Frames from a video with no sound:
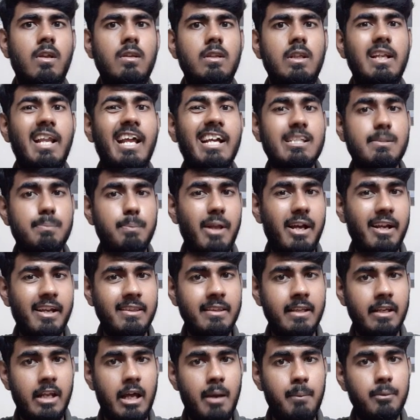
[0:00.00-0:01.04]
The next plugin
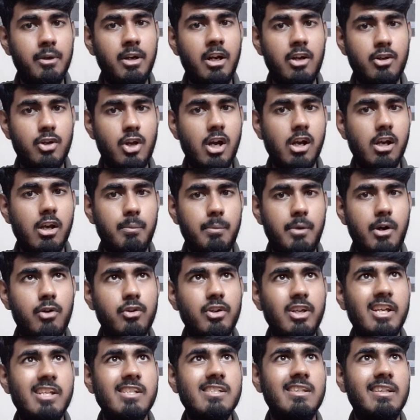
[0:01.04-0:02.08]
that I'm going to talk
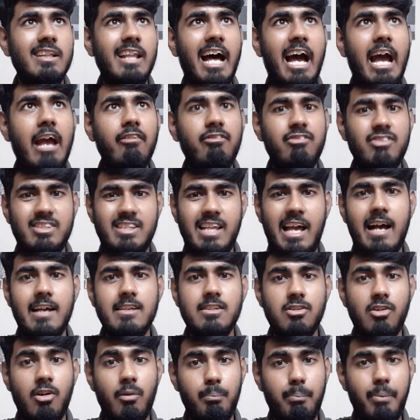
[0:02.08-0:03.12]
about is Live
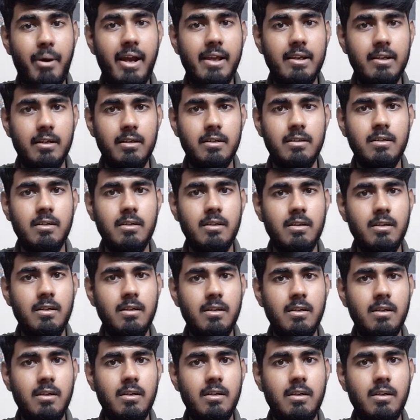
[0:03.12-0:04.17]
SASS Compiler.
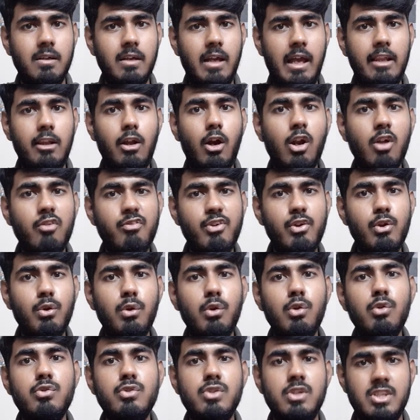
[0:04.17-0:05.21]
A lot of you
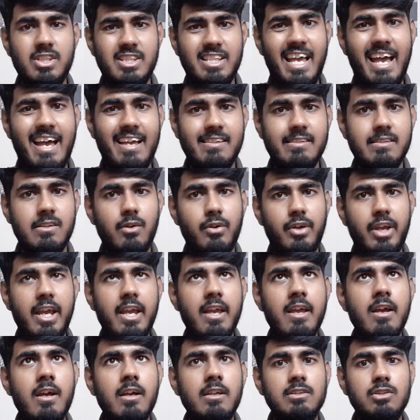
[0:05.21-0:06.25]
use SASS,
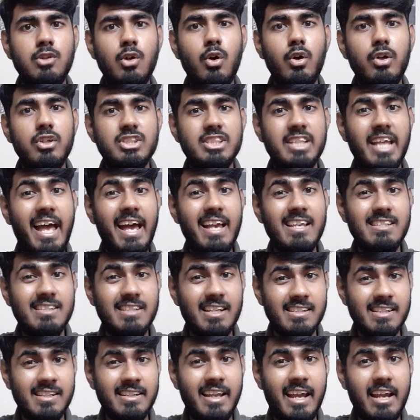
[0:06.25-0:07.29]
okay? So SASS
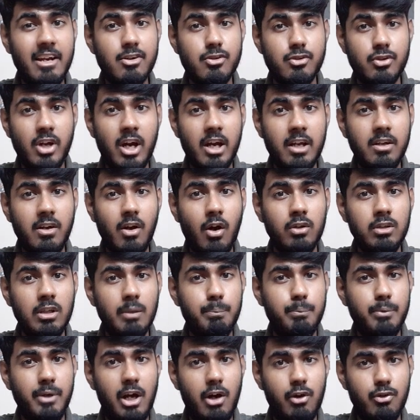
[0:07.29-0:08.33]
doesn't get run on the
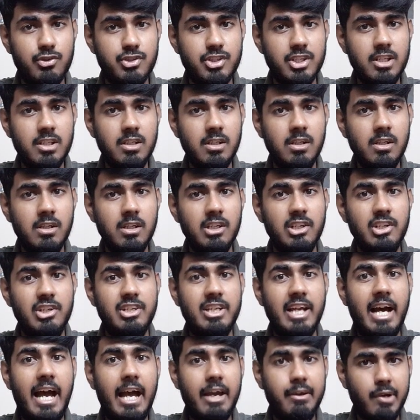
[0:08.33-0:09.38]
browser
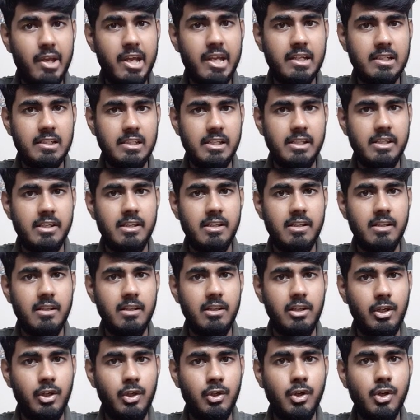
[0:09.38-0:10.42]
directly.
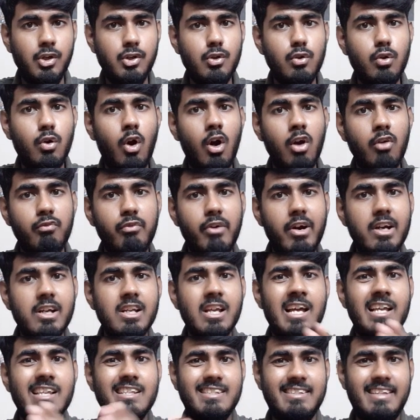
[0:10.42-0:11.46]
You need to
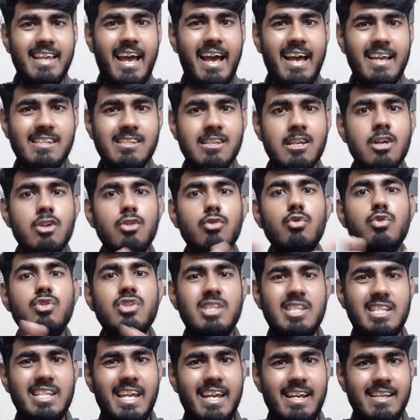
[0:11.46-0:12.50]
convert SASS to
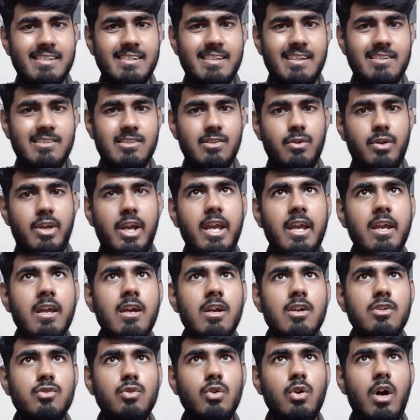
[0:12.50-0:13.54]
CSS, okay?
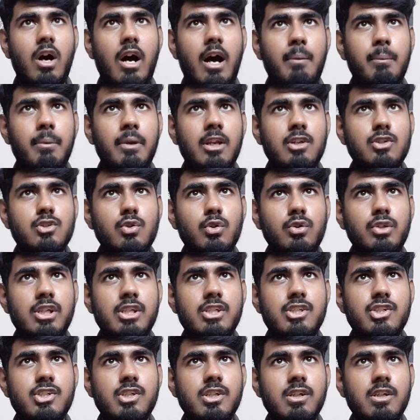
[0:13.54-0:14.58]
So I'm going to show
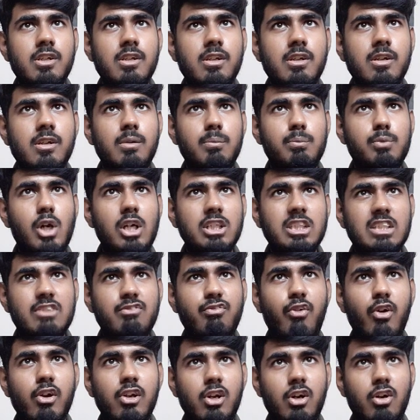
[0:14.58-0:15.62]
this project
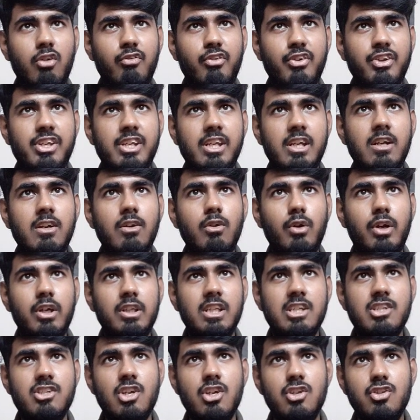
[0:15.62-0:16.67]
folder over here. Look at
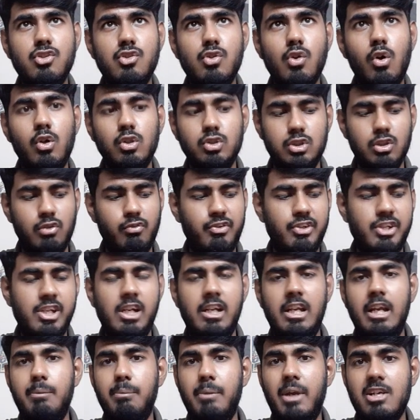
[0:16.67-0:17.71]
this source over here.
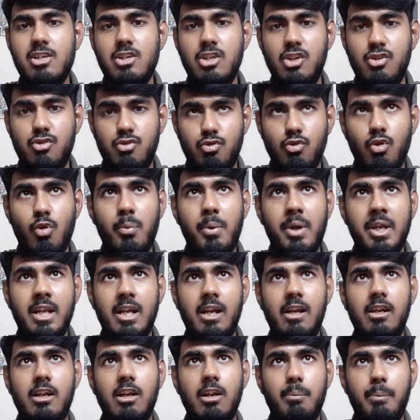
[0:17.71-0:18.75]
Let me actually zoom in a
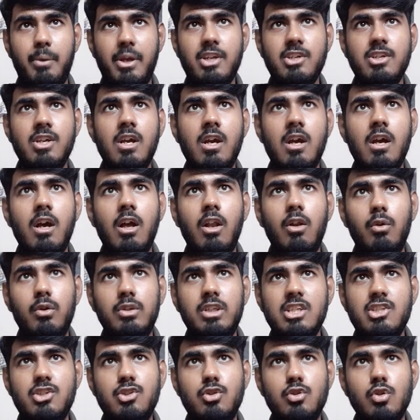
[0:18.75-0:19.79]
little bit. Look at
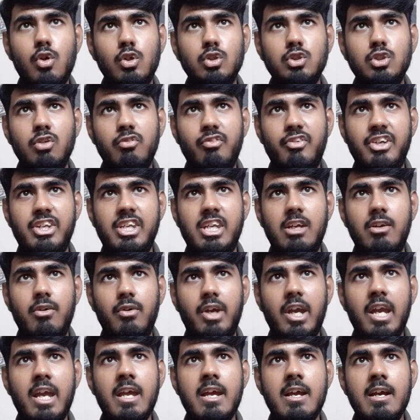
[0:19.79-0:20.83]
this source over here,
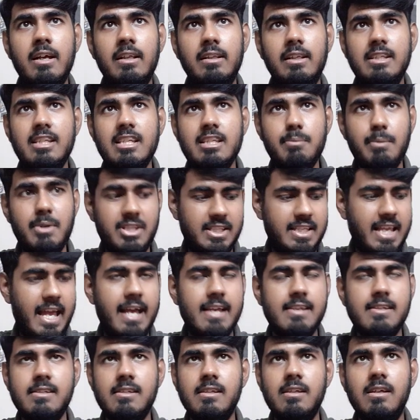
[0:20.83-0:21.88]
okay? This is my
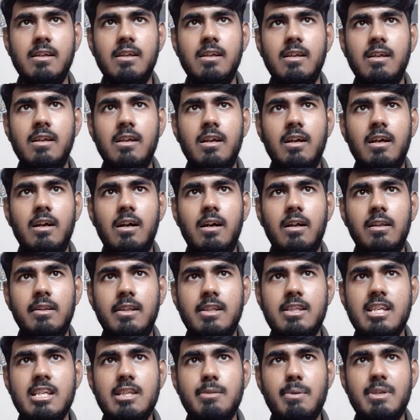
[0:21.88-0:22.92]
SASS.
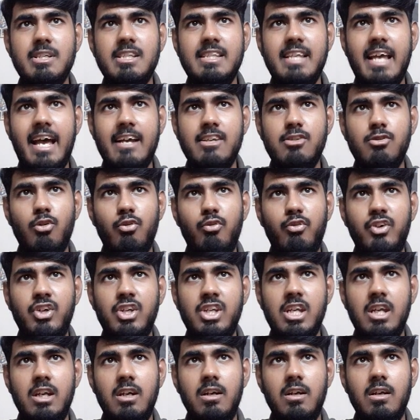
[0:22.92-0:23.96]
This is my SASS over
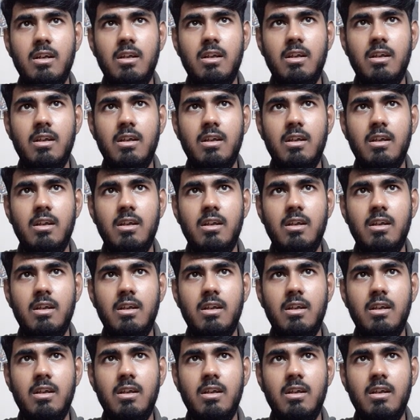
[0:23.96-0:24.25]
here.